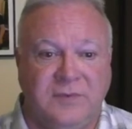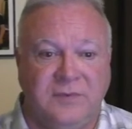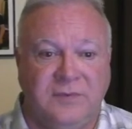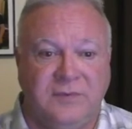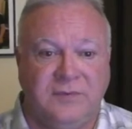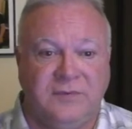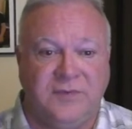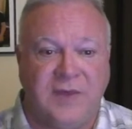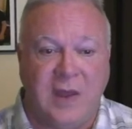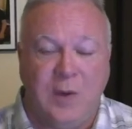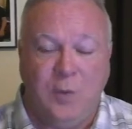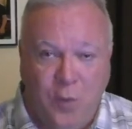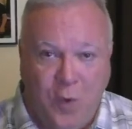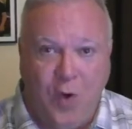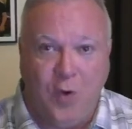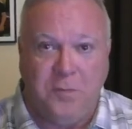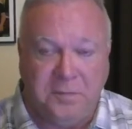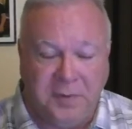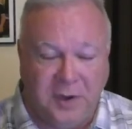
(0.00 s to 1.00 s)
They
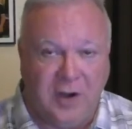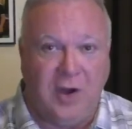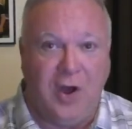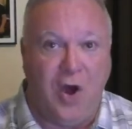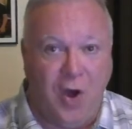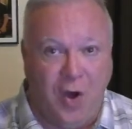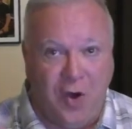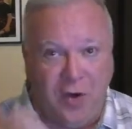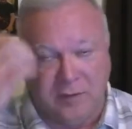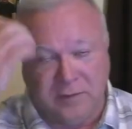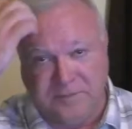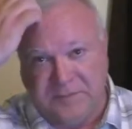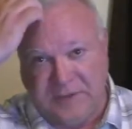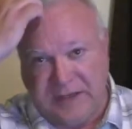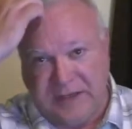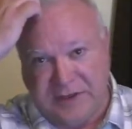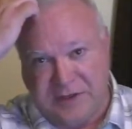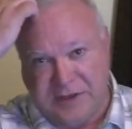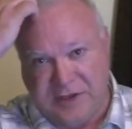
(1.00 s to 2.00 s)
won't belong
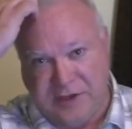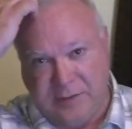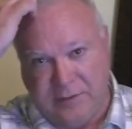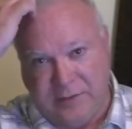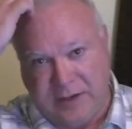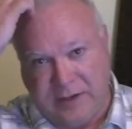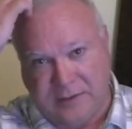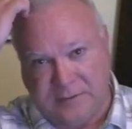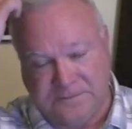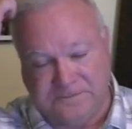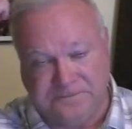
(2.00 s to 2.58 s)
in Assyria,